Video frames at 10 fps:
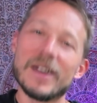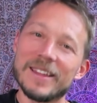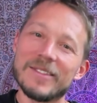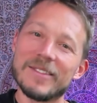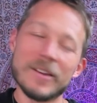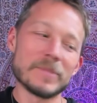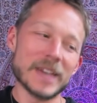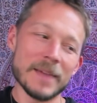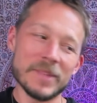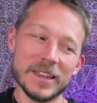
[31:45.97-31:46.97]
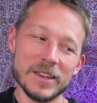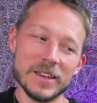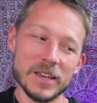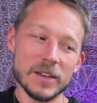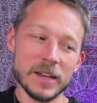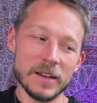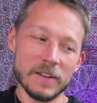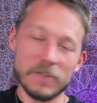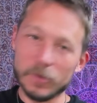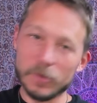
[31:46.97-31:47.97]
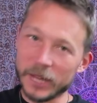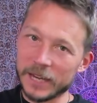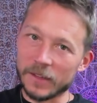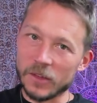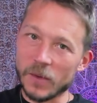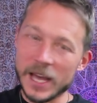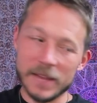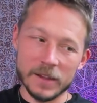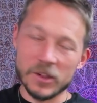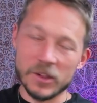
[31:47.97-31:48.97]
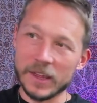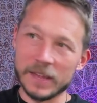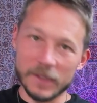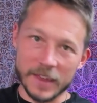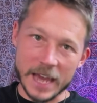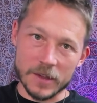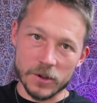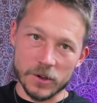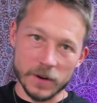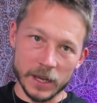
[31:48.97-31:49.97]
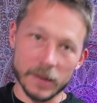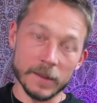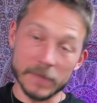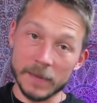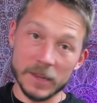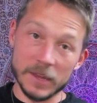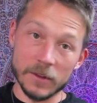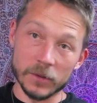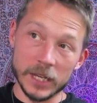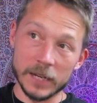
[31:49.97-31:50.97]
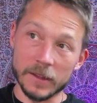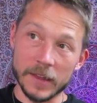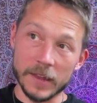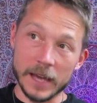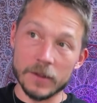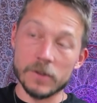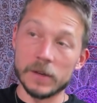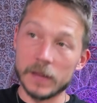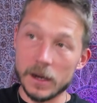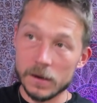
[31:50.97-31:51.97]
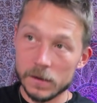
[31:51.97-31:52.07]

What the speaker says: Sometimes, and if you're playing it this way, then just hit the second string, because sometimes he's only hitting the second string there.